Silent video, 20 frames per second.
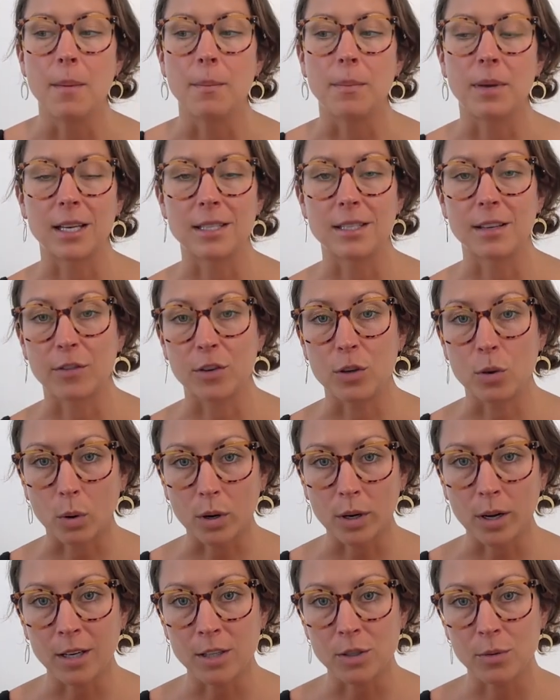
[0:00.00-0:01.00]
Because if
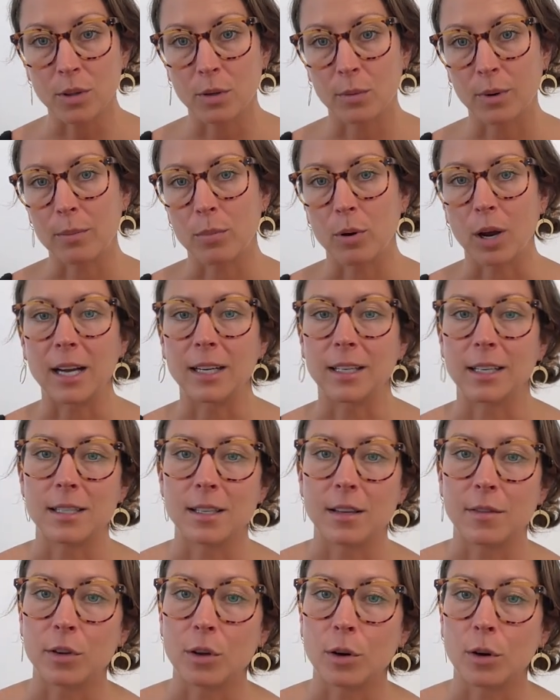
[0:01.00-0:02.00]
you're not doing the right
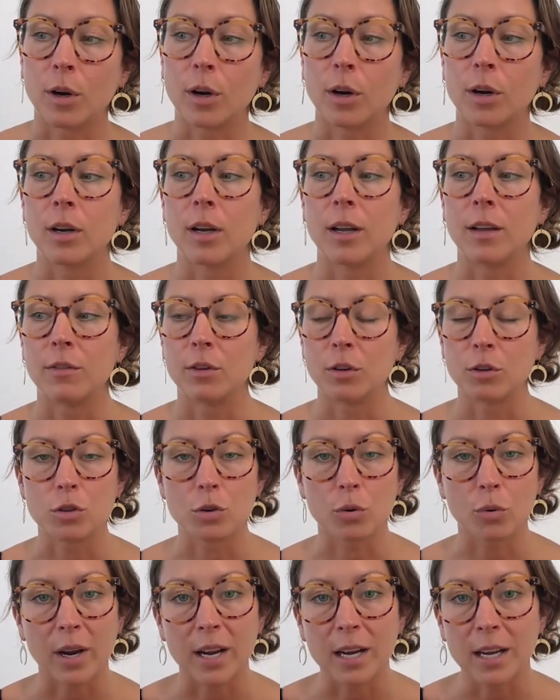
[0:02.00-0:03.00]
practice, if you're
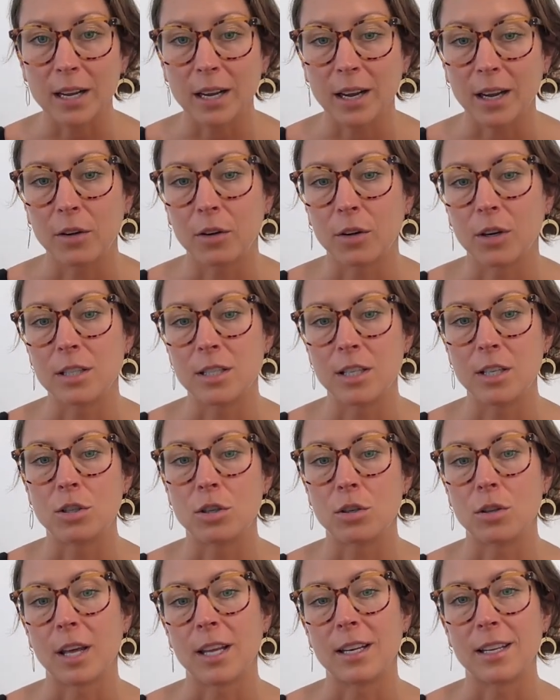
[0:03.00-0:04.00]
training under a
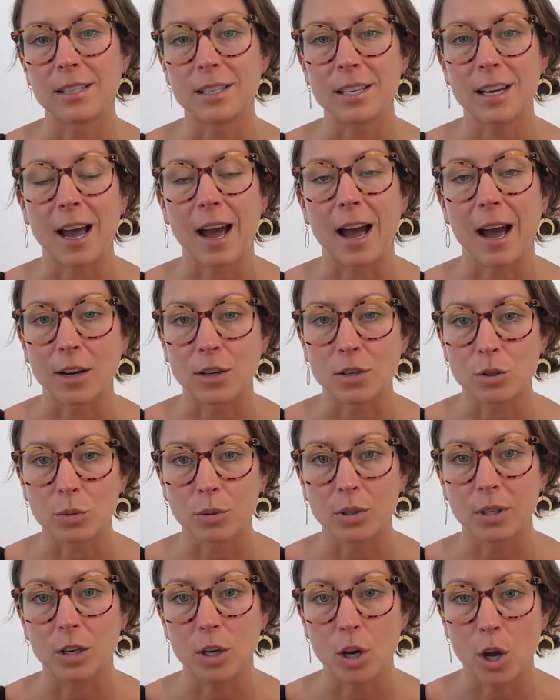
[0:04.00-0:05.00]
teacher that doesn't
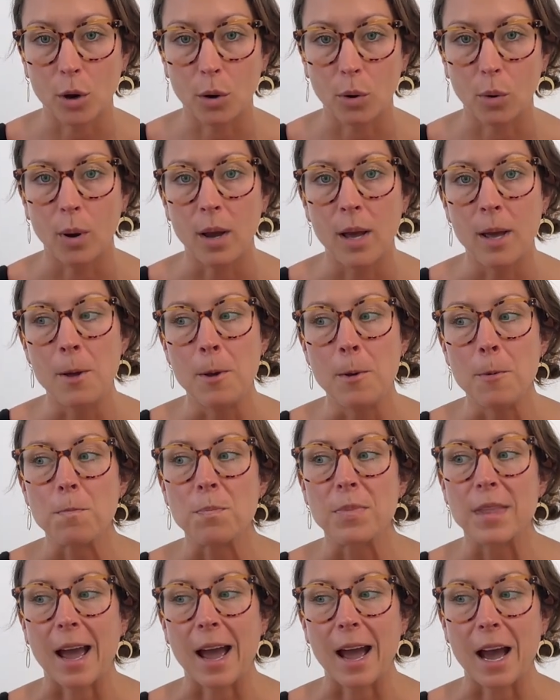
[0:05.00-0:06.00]
actually know
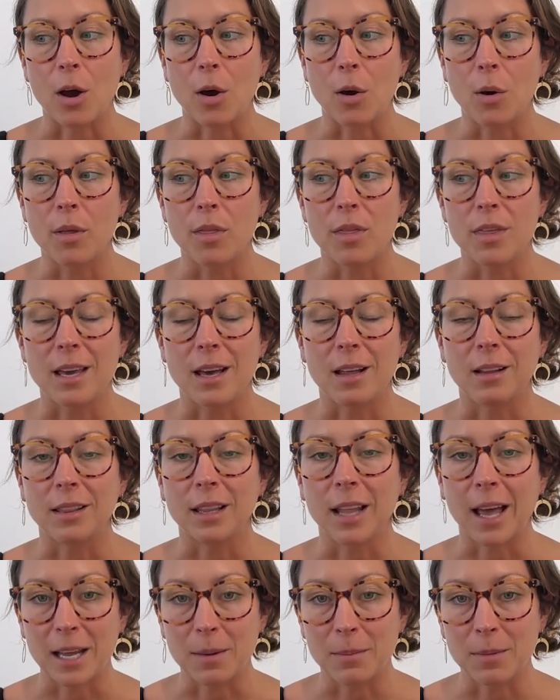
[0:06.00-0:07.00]
how the
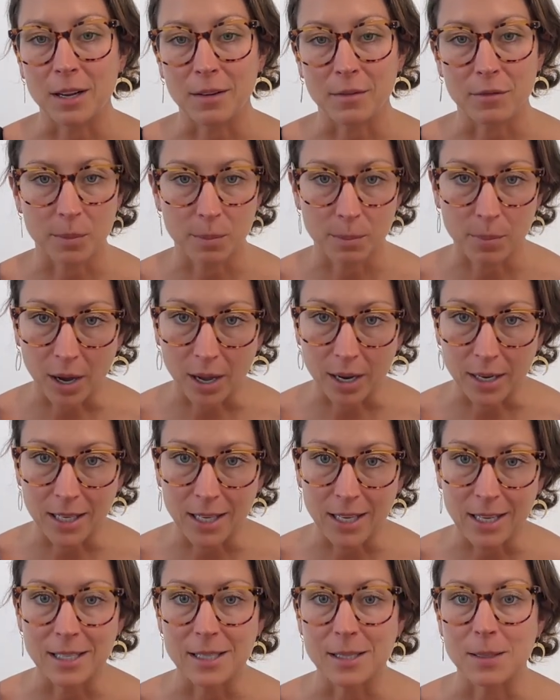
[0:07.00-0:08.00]
alignment of the
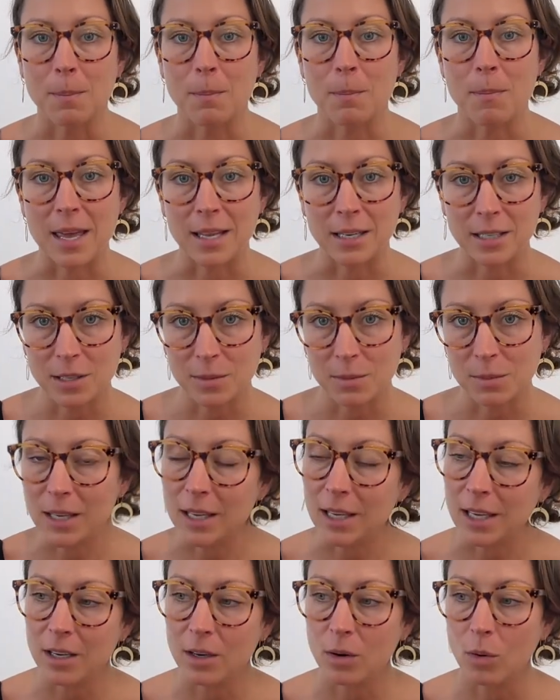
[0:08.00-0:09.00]
body is meant to
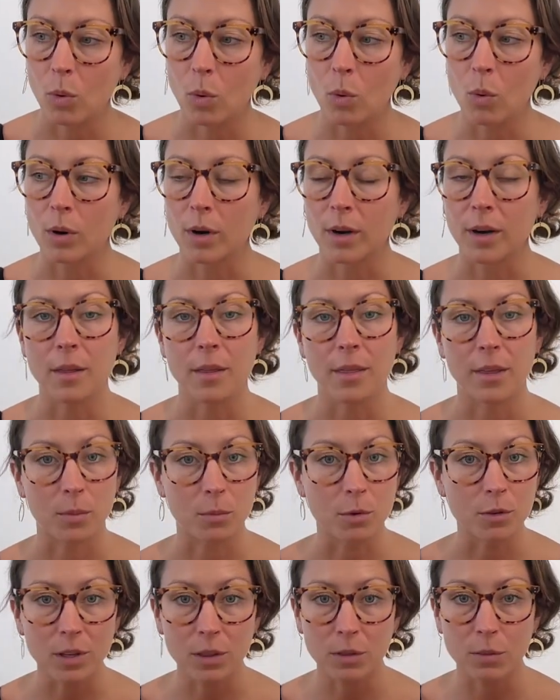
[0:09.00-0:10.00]
be, or they're
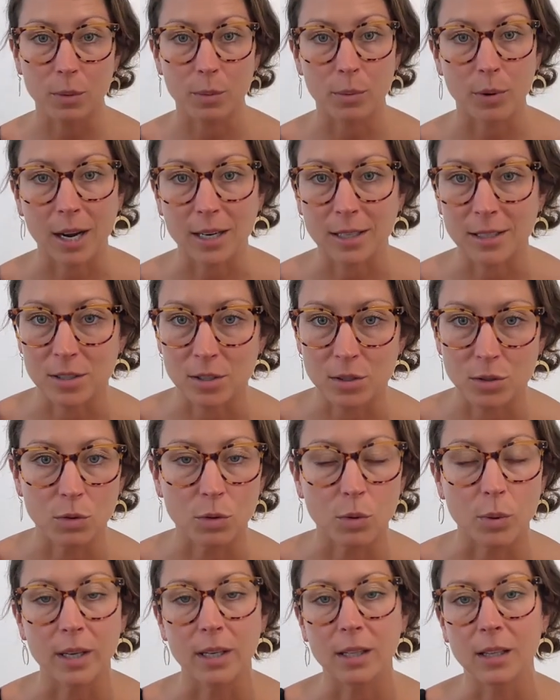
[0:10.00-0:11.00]
moving through a practice too
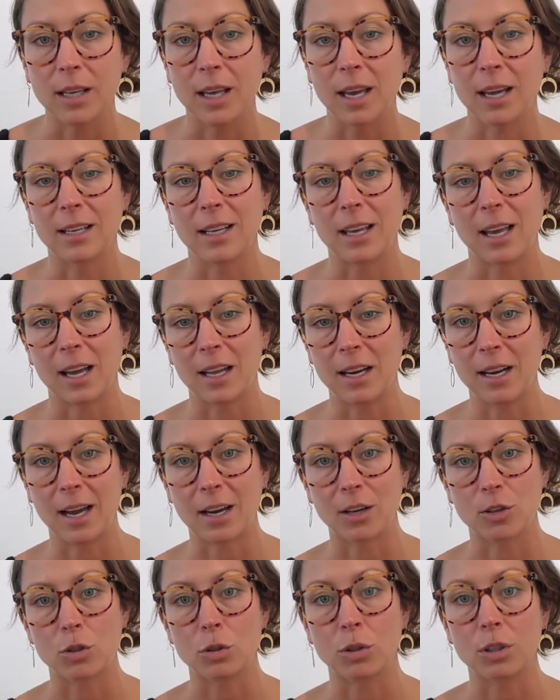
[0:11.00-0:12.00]
quickly and can't
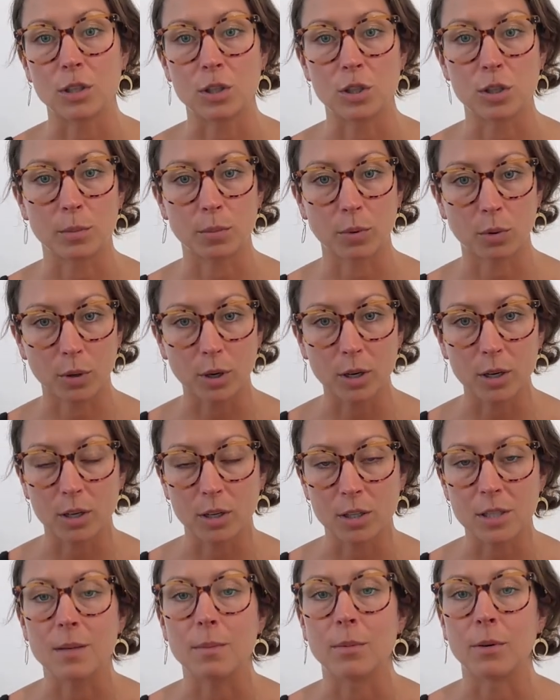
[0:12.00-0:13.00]
actually support
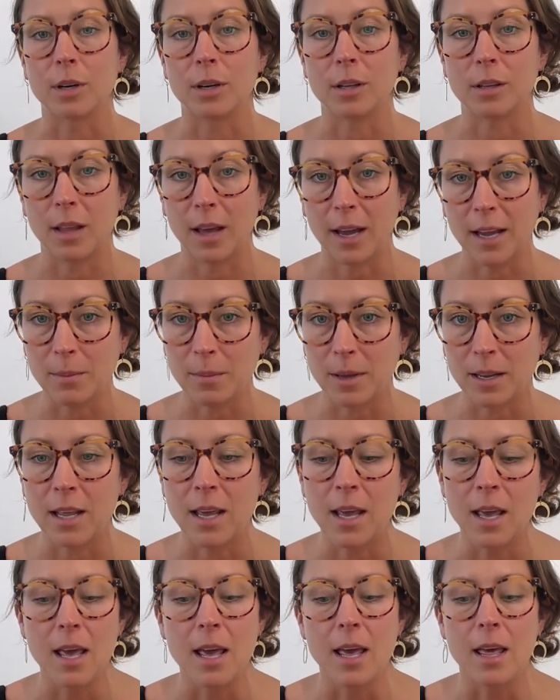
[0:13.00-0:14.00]
your deeper alignment,
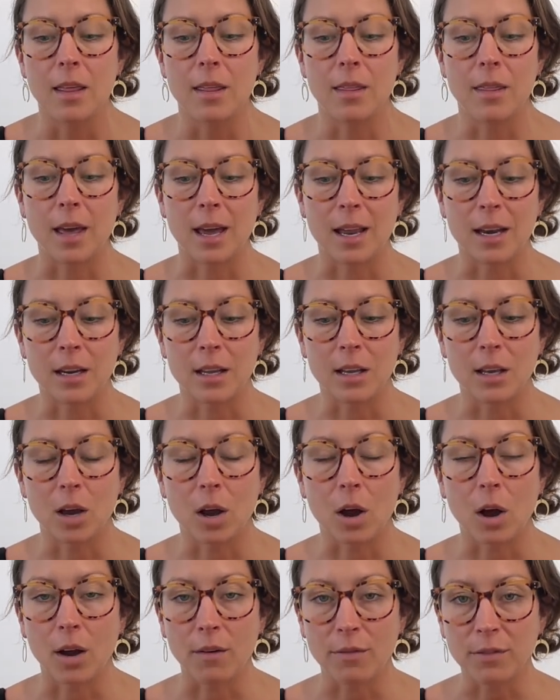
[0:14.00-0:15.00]
then
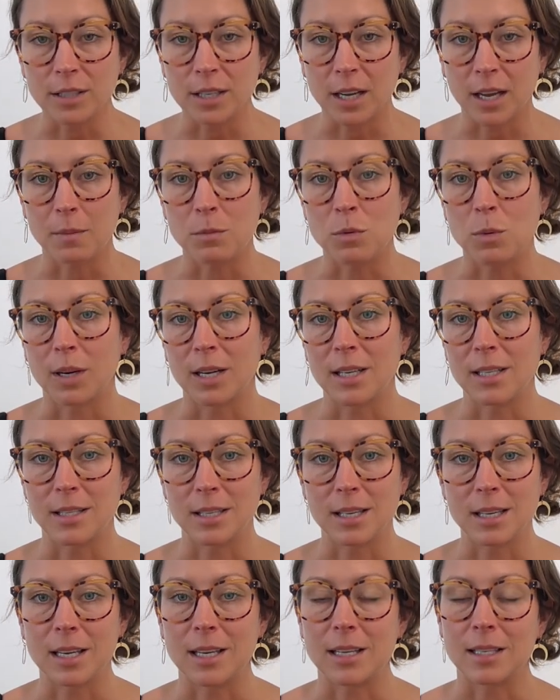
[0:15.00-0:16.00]
oftentimes what I
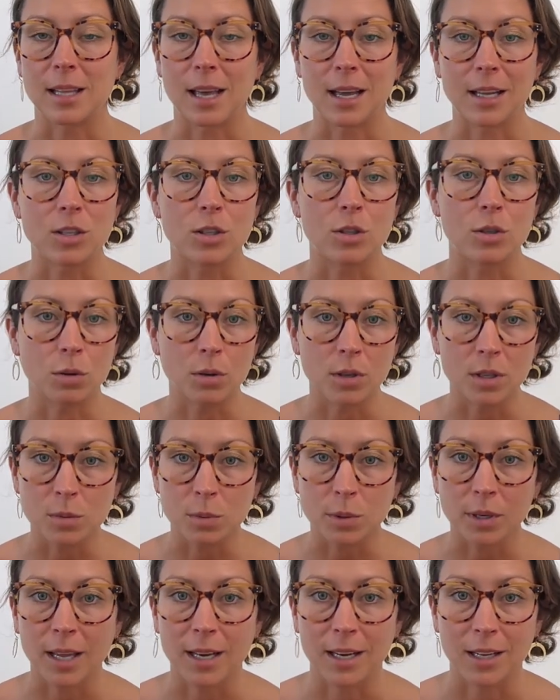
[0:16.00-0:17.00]
see is that
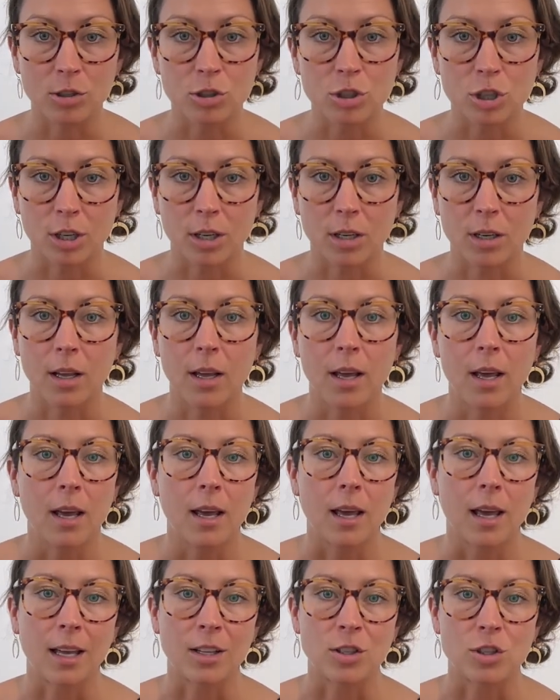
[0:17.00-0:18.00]
students will get injured.
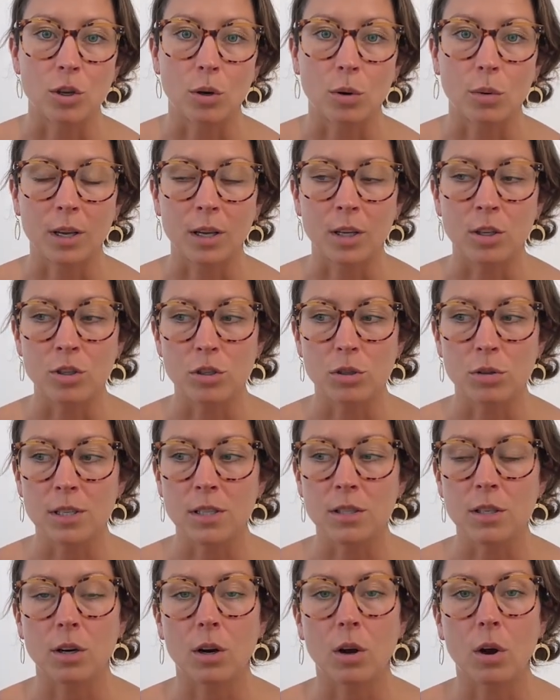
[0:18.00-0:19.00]
And so
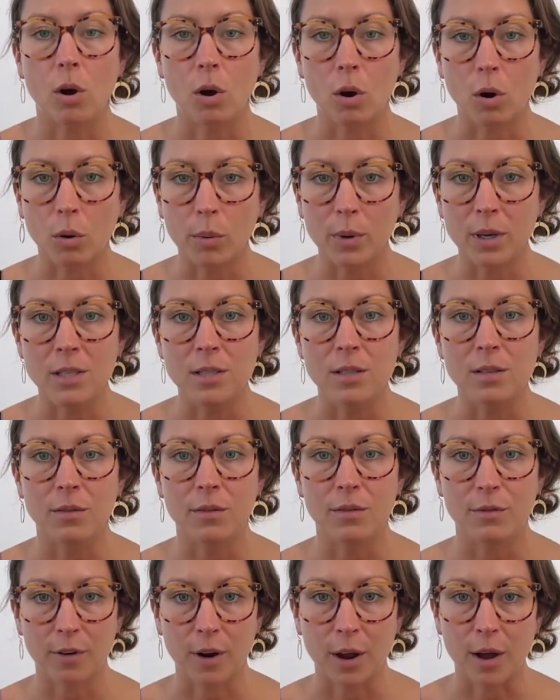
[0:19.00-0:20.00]
injuries are always
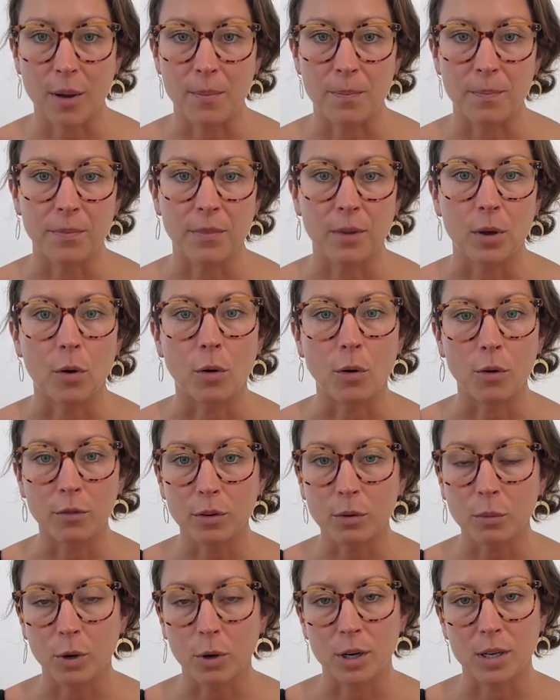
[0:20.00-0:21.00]
from
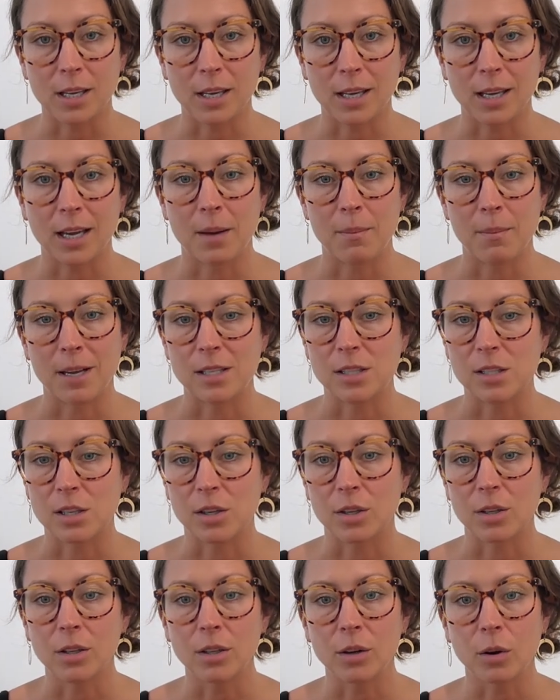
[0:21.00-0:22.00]
overworking a
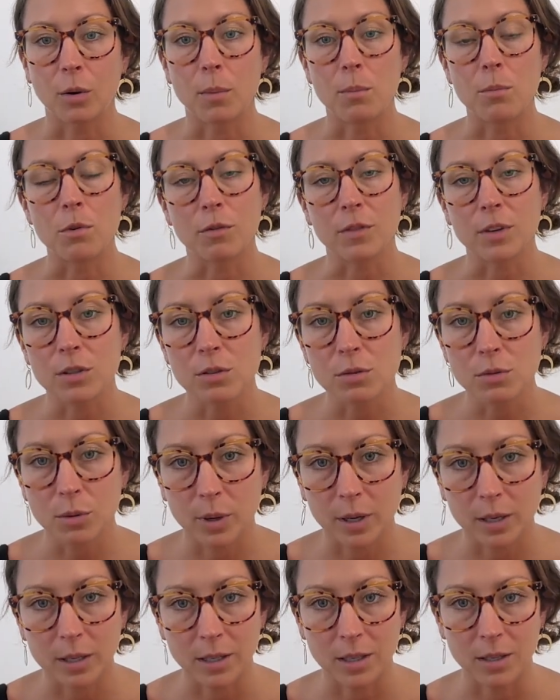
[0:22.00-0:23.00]
muscle or moving too
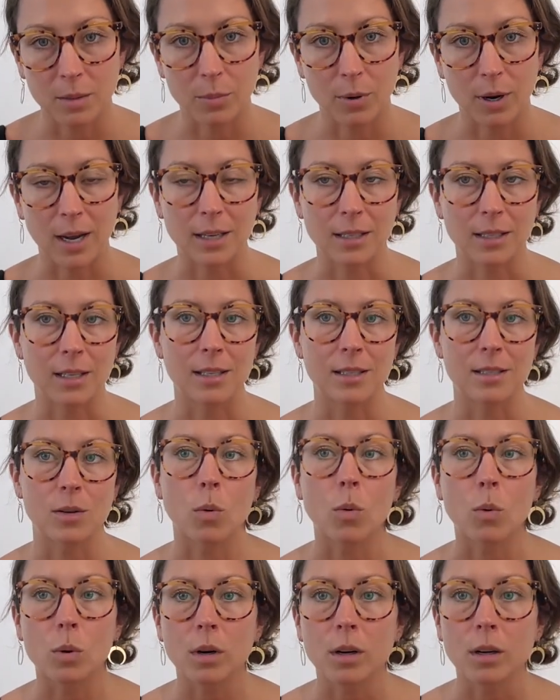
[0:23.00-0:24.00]
quickly in the practice
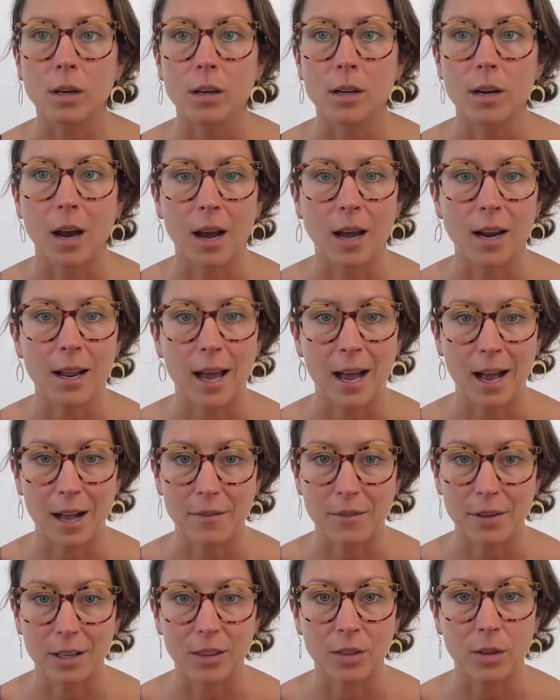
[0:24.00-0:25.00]
or not
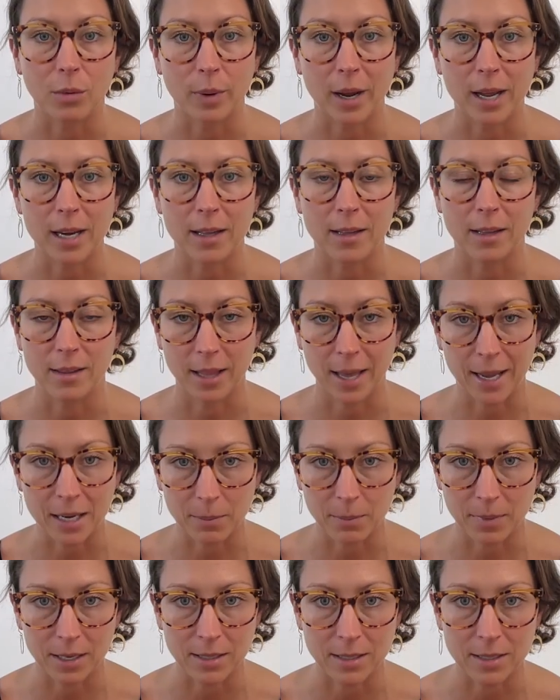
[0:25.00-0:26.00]
having the right
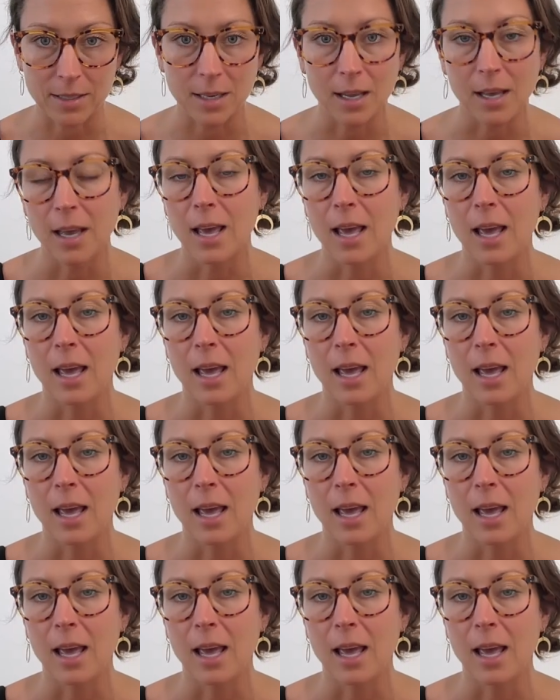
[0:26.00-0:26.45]
alignment.